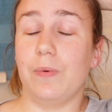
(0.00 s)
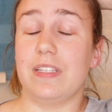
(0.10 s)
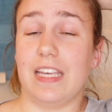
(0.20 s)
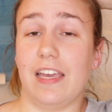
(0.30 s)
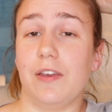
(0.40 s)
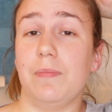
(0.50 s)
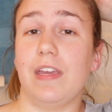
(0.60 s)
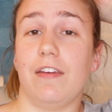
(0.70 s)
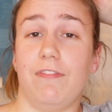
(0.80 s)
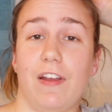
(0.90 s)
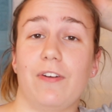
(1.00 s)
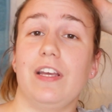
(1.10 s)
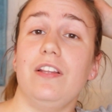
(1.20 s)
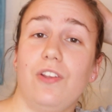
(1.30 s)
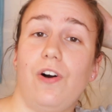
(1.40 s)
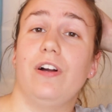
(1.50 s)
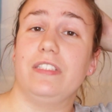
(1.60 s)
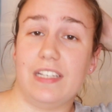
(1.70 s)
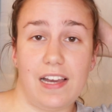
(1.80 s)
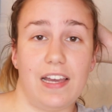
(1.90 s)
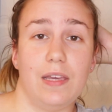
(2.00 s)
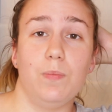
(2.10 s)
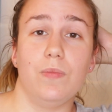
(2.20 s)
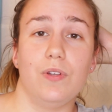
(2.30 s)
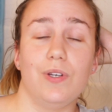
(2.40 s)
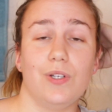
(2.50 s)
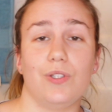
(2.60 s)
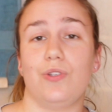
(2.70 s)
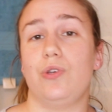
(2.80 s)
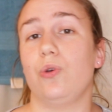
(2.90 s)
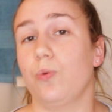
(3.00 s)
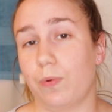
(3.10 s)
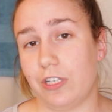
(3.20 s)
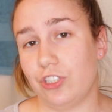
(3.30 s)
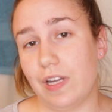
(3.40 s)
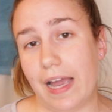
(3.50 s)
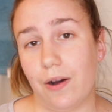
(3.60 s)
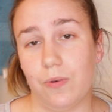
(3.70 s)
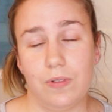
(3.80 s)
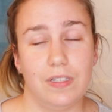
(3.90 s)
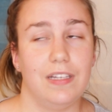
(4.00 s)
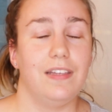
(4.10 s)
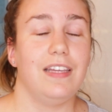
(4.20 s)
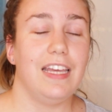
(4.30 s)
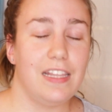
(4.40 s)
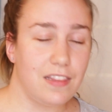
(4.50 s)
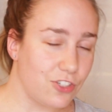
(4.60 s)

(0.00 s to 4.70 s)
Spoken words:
would take me a very long time to brush it out in the